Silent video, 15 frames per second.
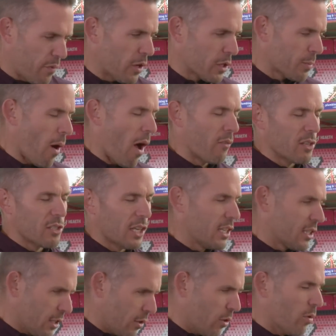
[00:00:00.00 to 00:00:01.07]
first part of the
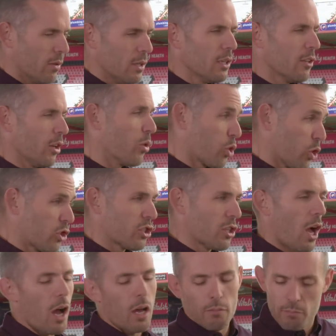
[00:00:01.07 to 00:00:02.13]
season, you know, good
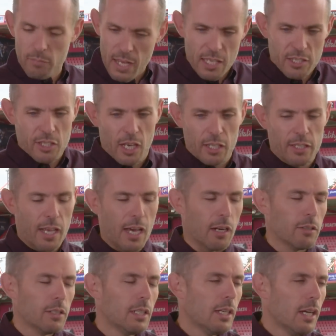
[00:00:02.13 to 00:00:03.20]
start. That's done
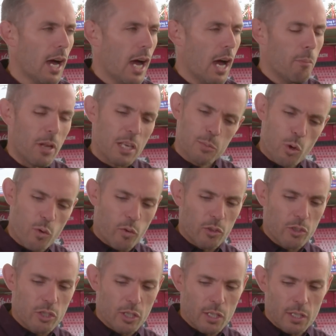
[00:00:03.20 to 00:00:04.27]
now. Um, let's move
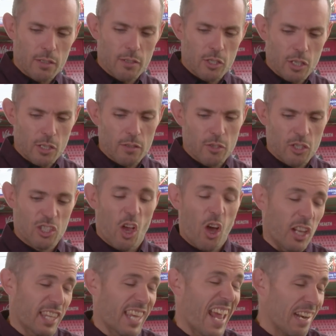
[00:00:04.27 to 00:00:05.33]
on to, to, to,
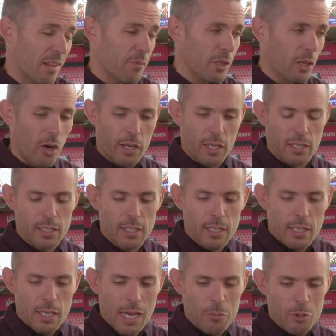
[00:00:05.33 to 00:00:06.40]
start again, if you like,
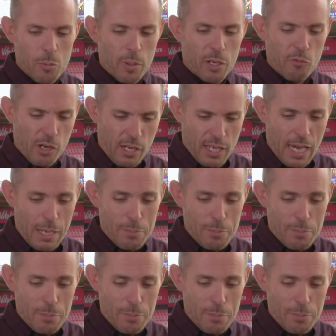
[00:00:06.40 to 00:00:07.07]
uh, with the big run of